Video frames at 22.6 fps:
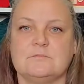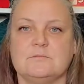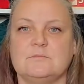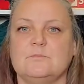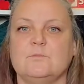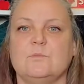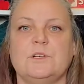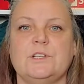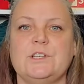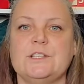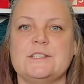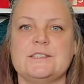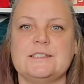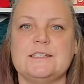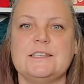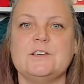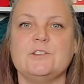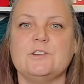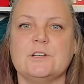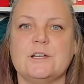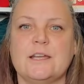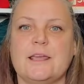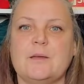when you see
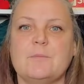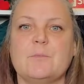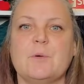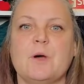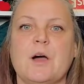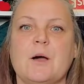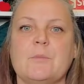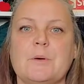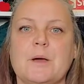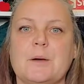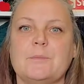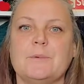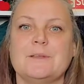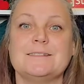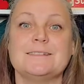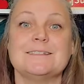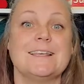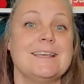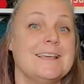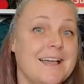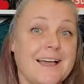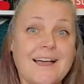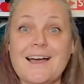her name pop up, it's
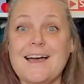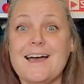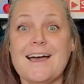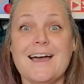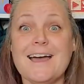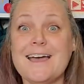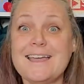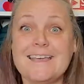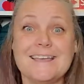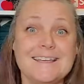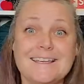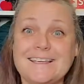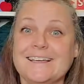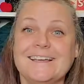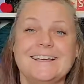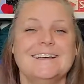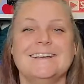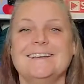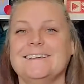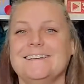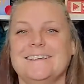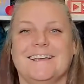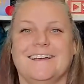like,
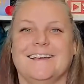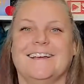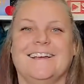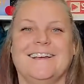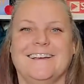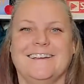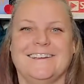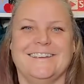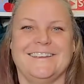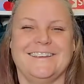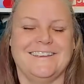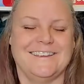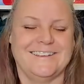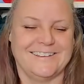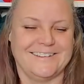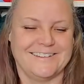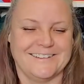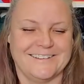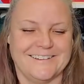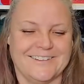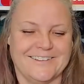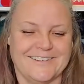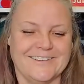hi.
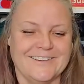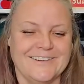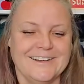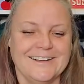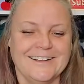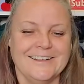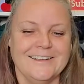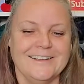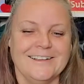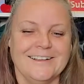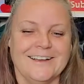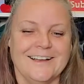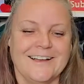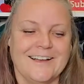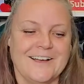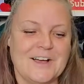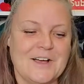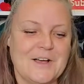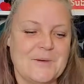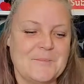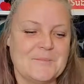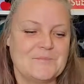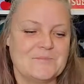You know,
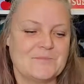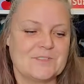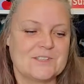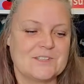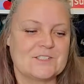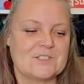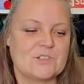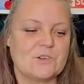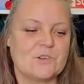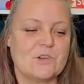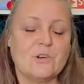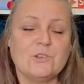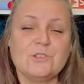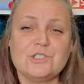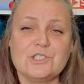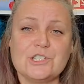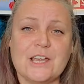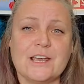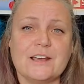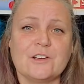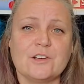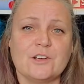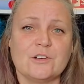so go
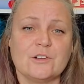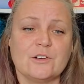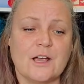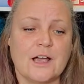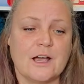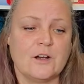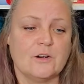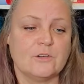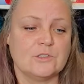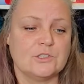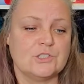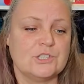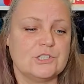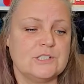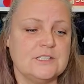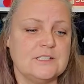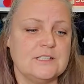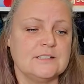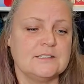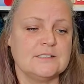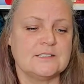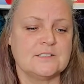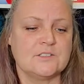check her out. She
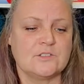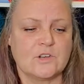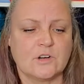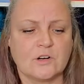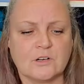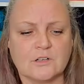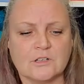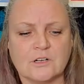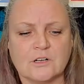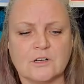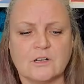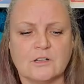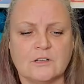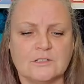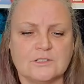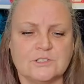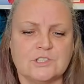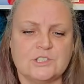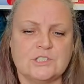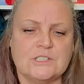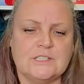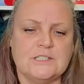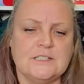does yarn hauls.
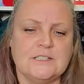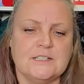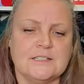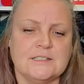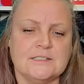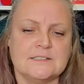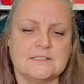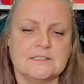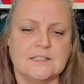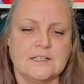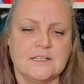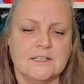She does